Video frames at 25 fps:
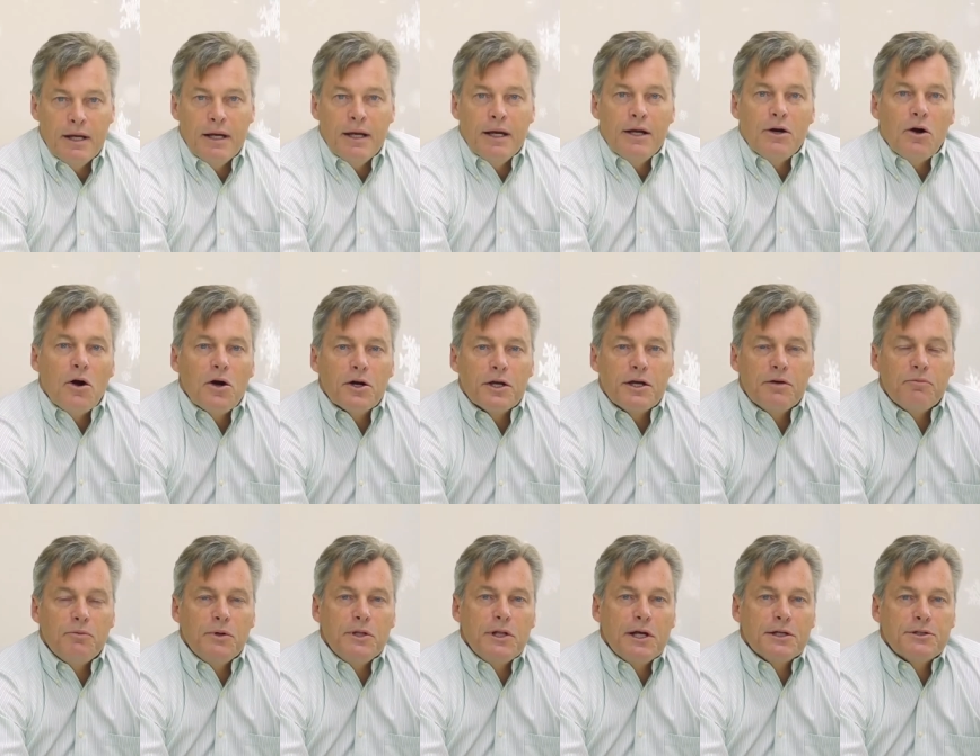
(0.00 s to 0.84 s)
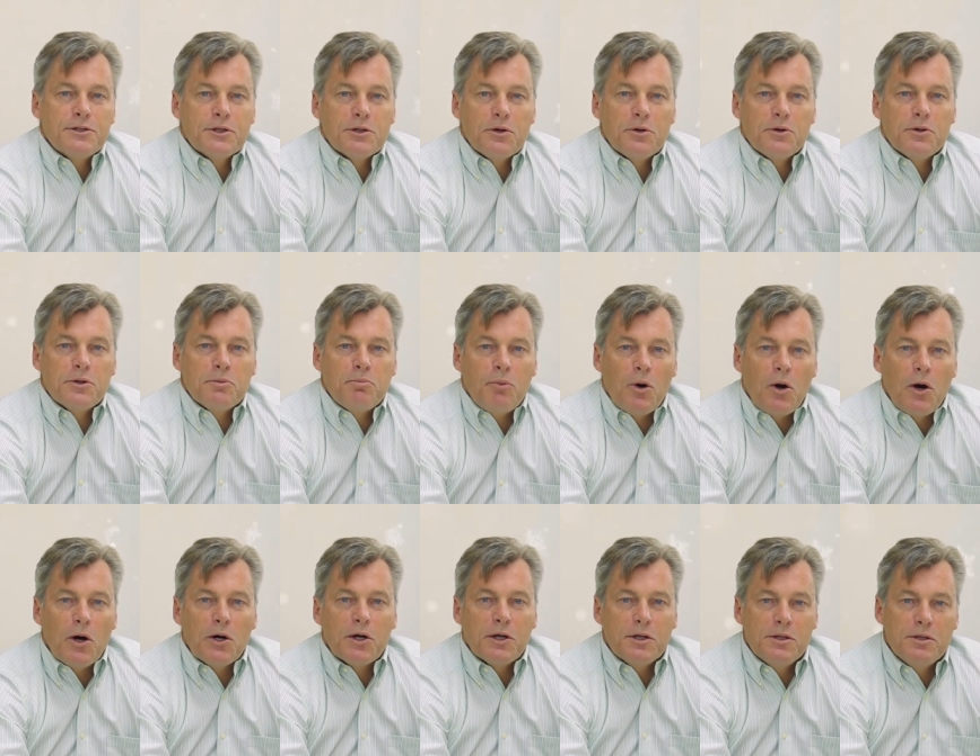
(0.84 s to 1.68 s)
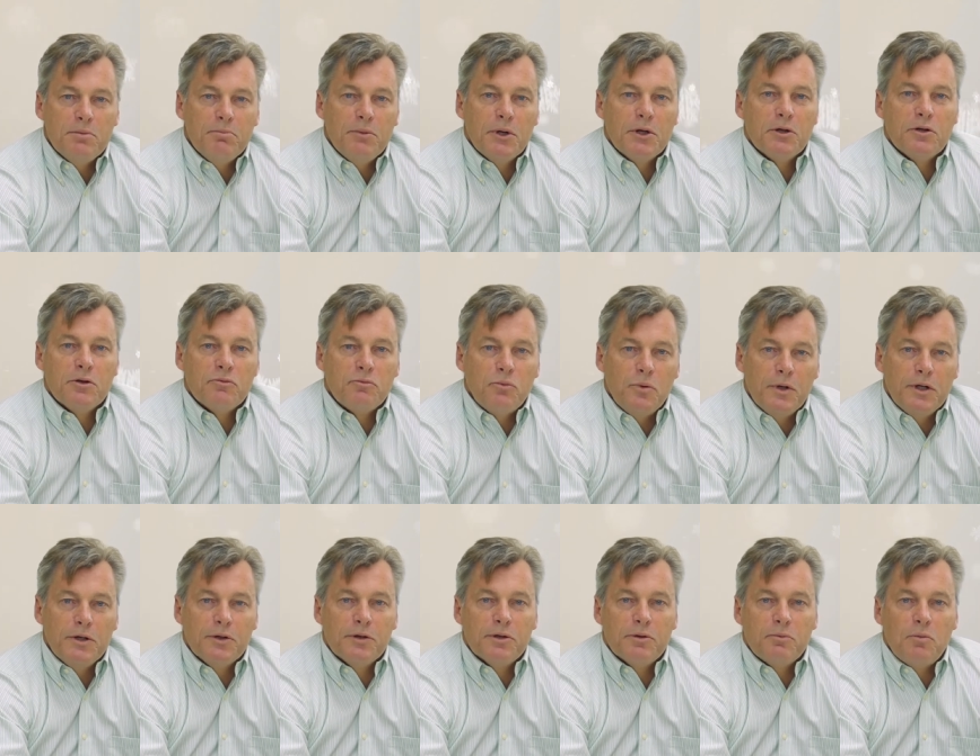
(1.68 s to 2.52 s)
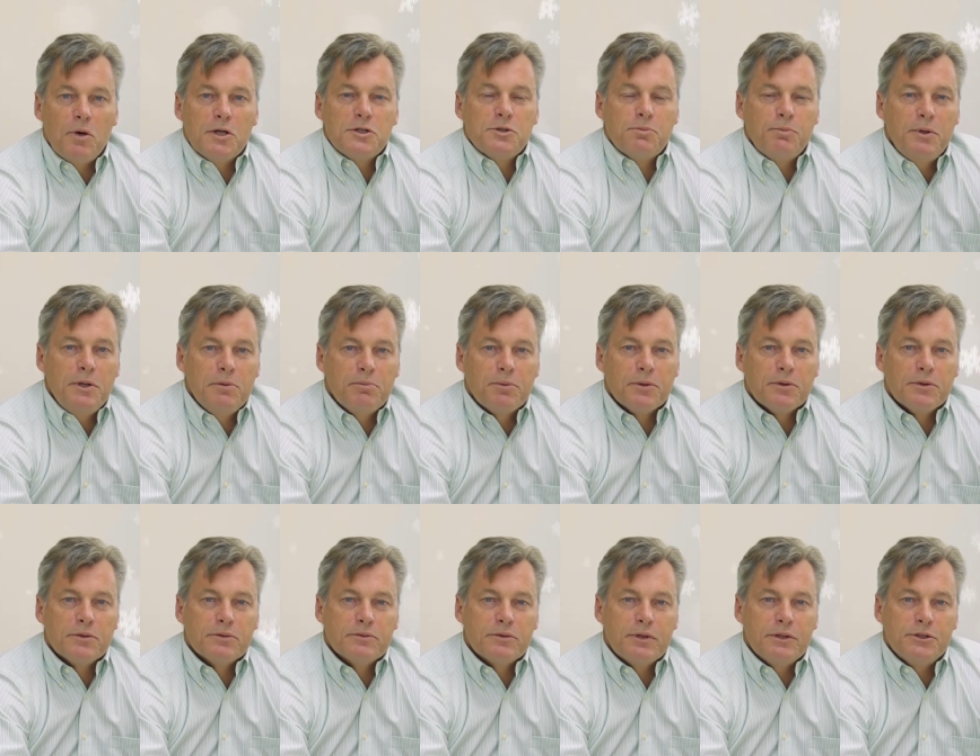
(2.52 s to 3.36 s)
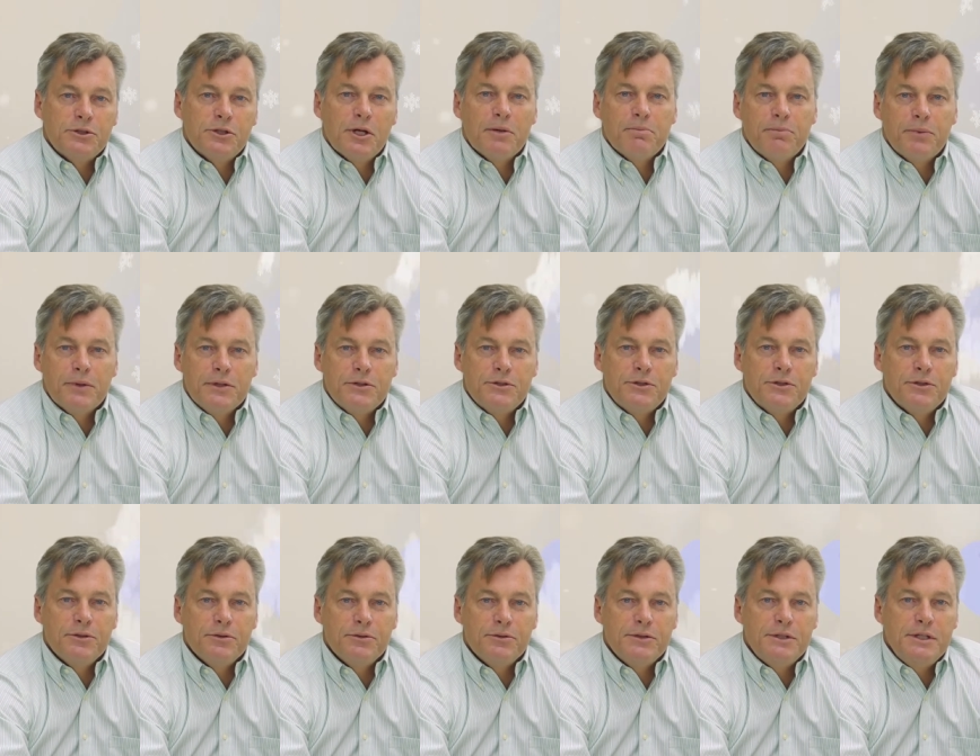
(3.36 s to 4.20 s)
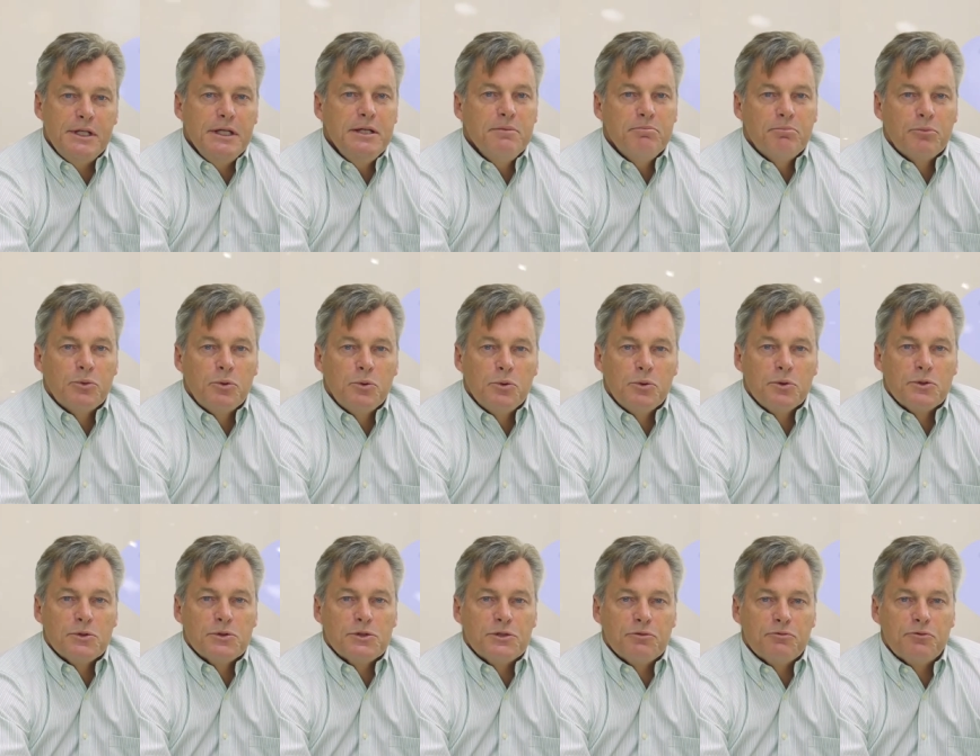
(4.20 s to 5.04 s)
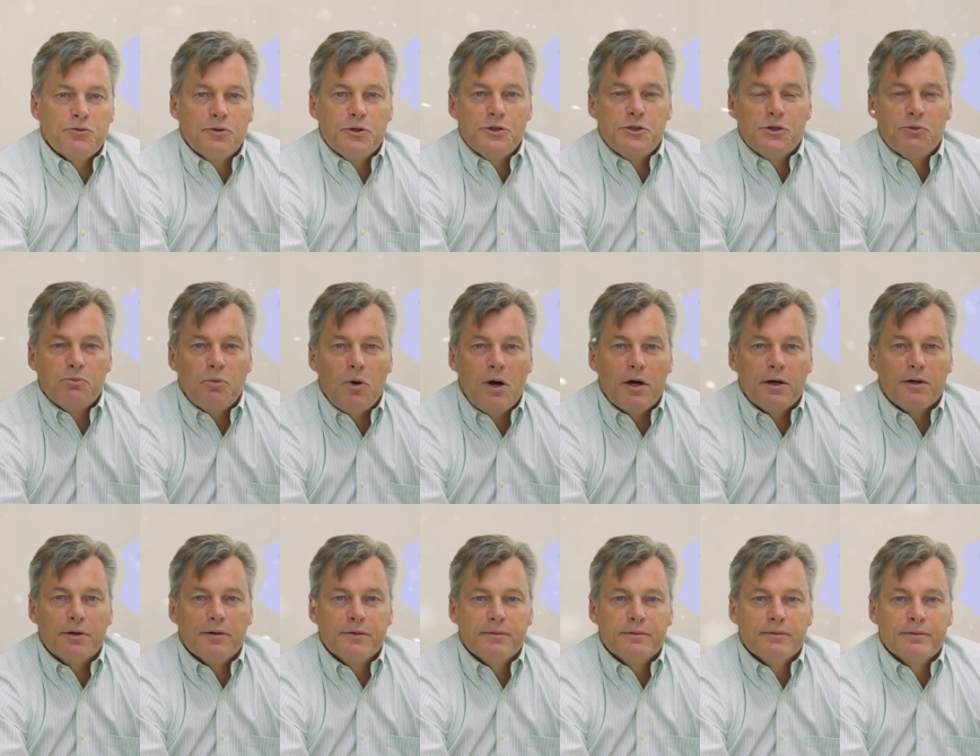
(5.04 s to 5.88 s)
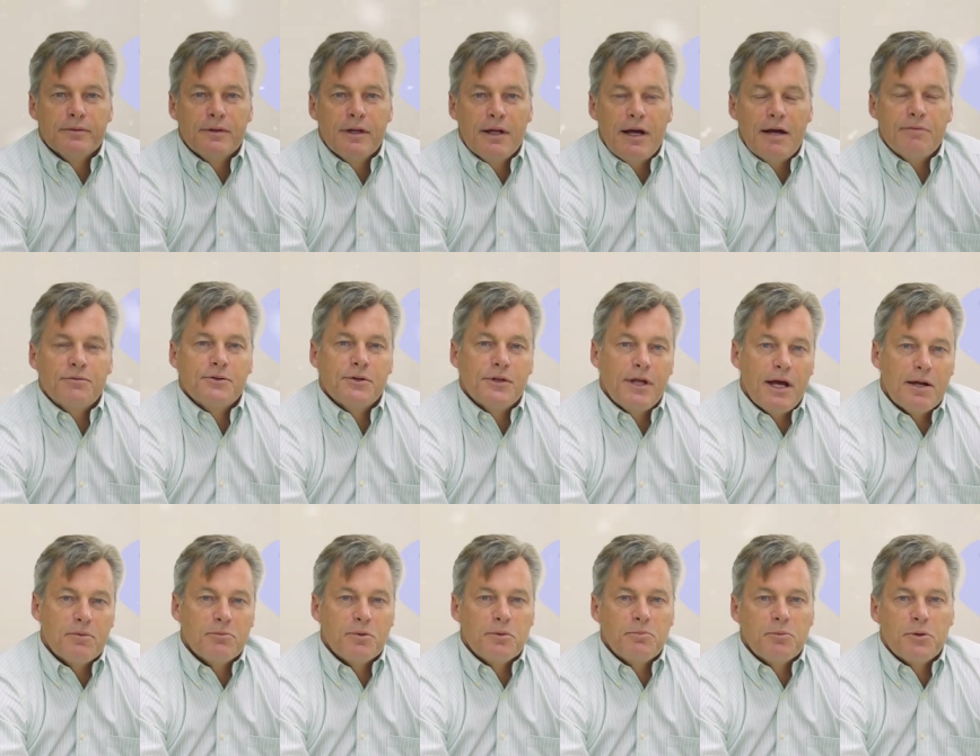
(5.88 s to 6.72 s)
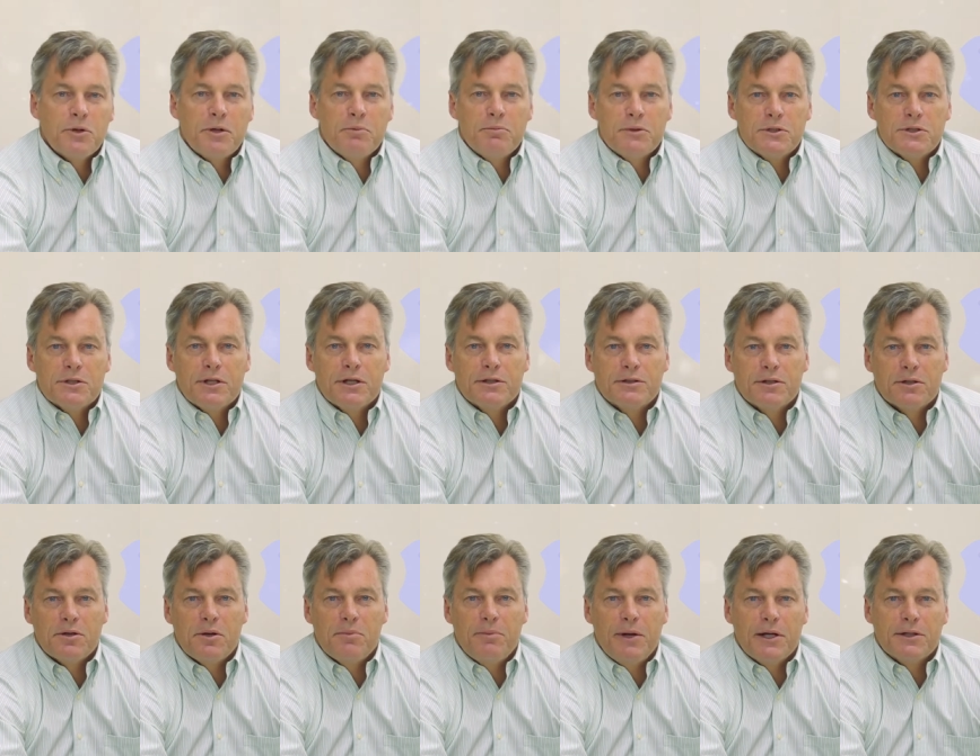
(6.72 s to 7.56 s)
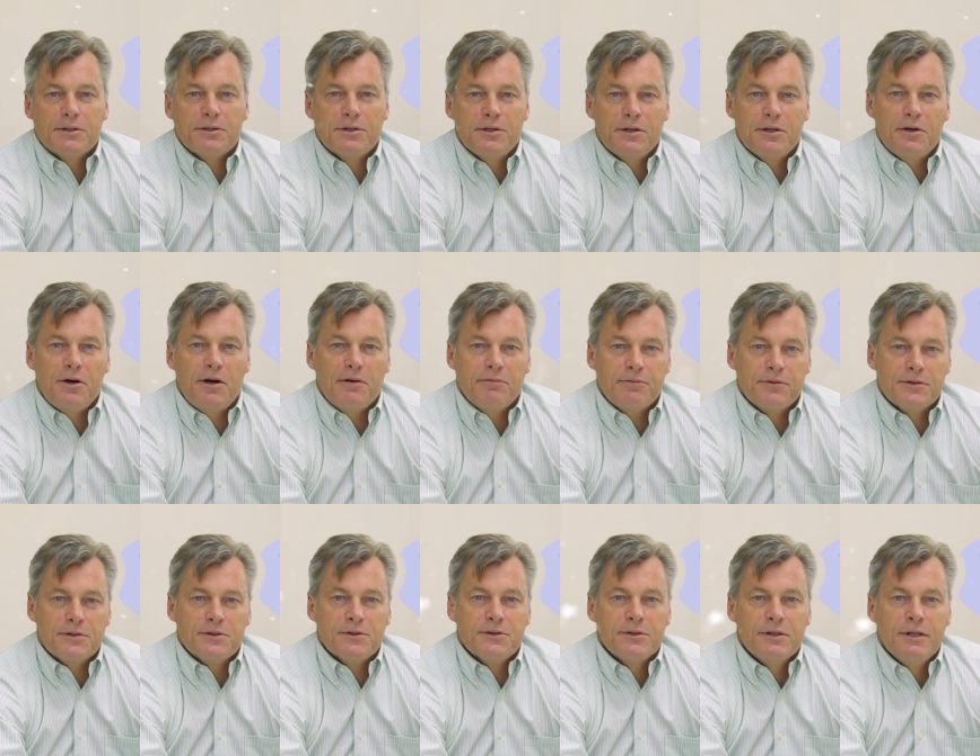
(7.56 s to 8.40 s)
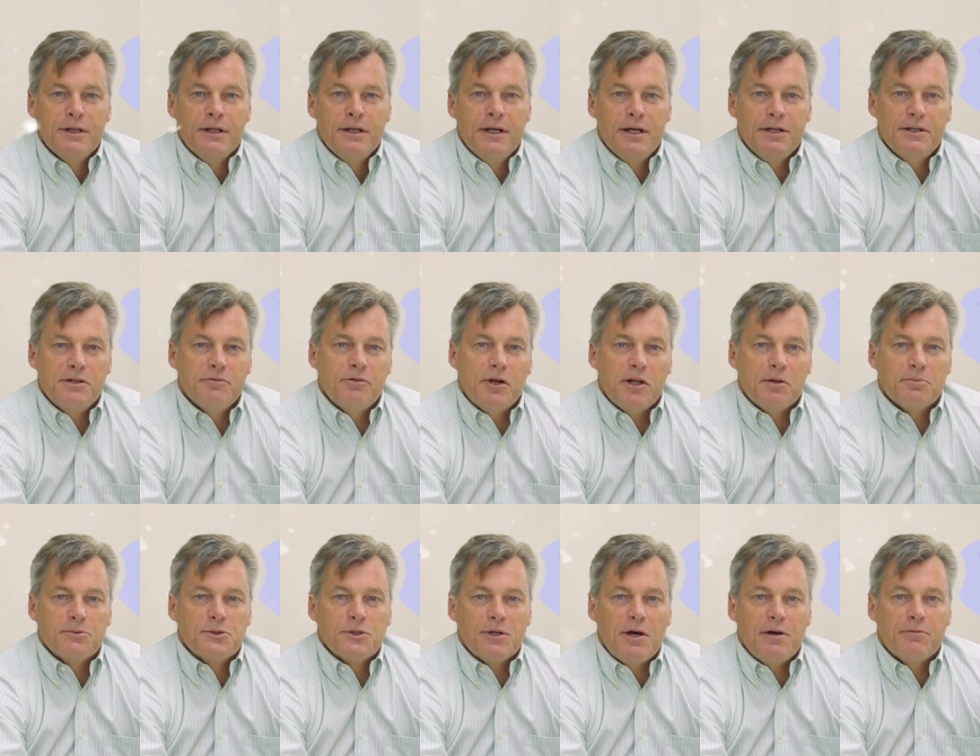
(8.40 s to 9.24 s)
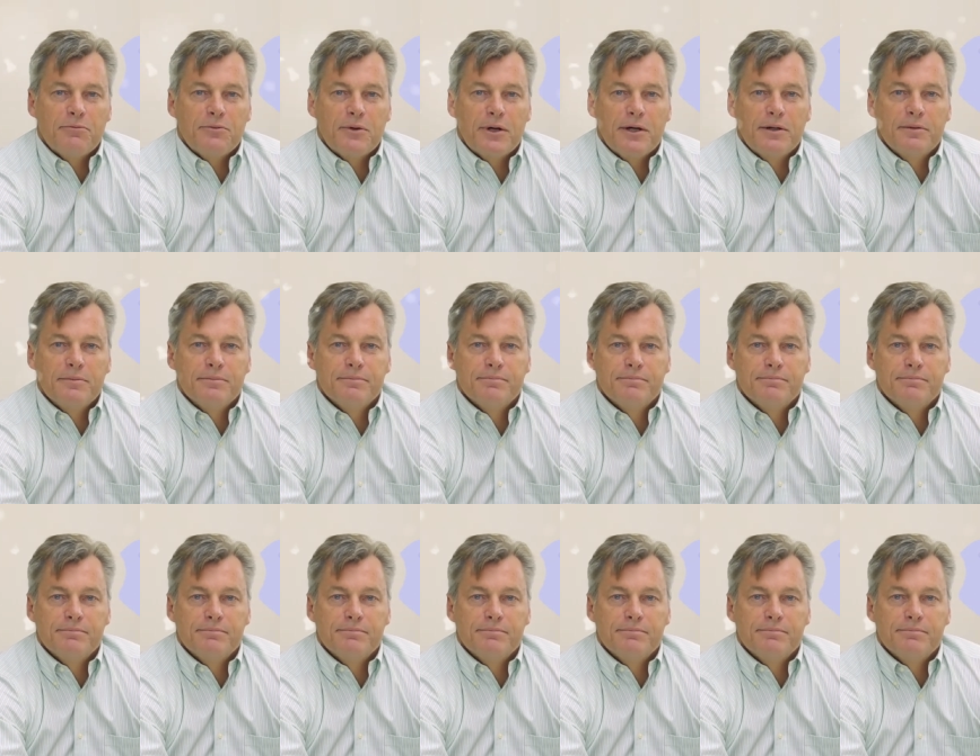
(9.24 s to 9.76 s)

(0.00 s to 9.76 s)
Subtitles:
In Kharkiv, we like to go to the park in the middle of winter and watch people jump into deep pools of frigid water. After that, we pretty much like to go back to the office and develop software.